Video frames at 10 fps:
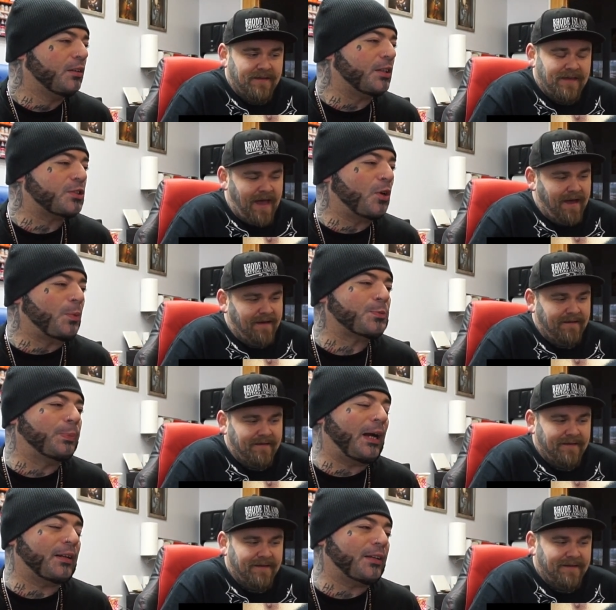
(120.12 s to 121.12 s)
Speaker 1: There's so much
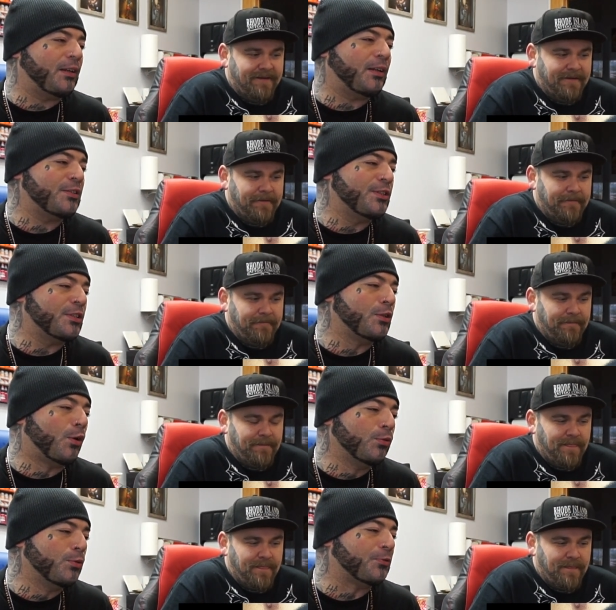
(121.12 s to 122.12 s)
black that there's
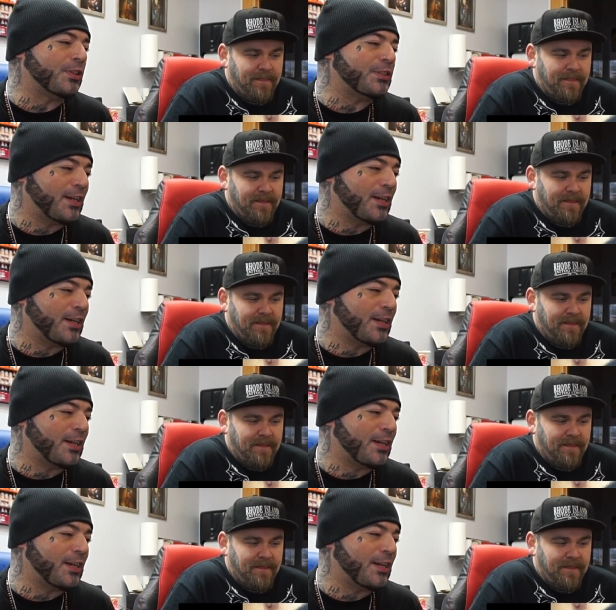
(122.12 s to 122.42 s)
no room for the